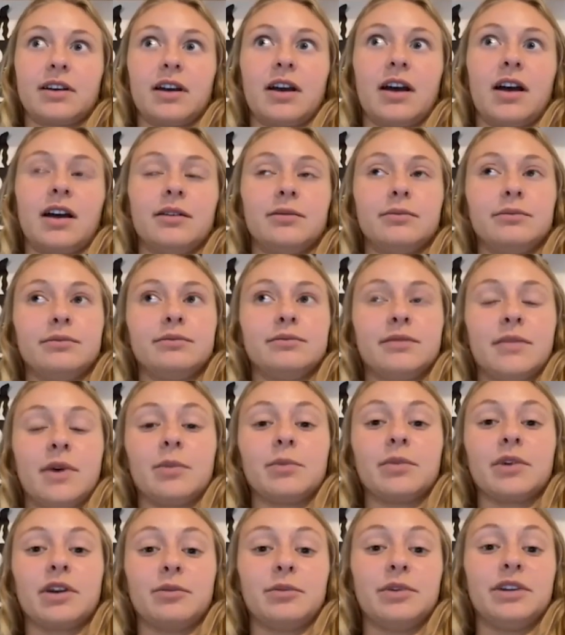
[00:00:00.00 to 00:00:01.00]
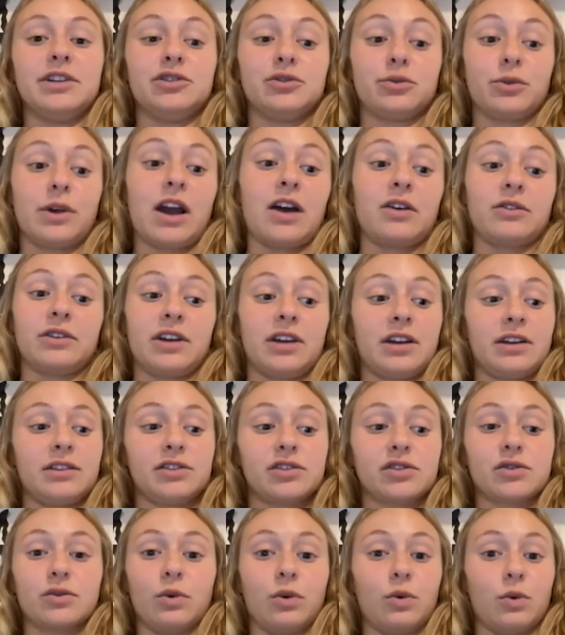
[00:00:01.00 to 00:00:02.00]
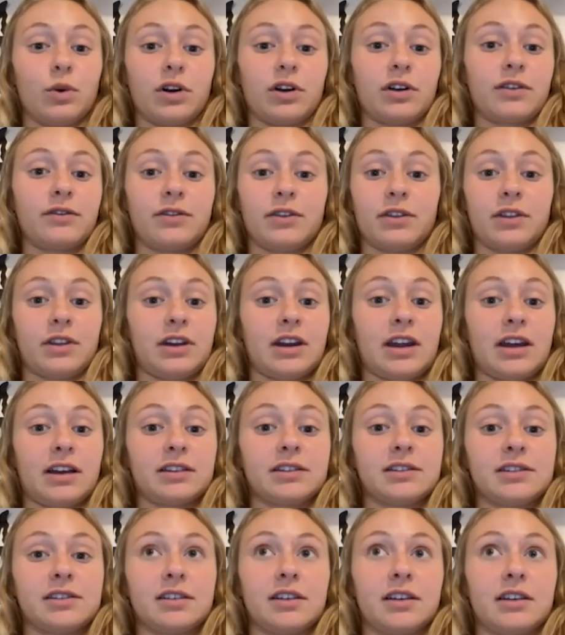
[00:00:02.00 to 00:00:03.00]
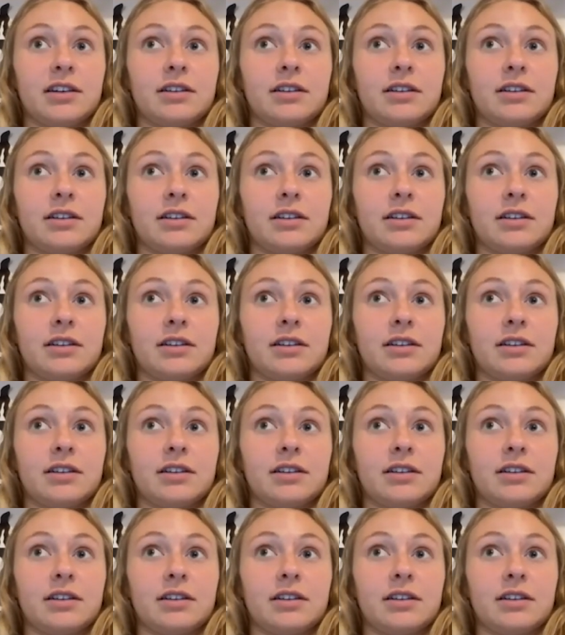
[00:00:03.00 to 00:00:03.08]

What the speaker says: I'm going to be drowning in schoolwork for the next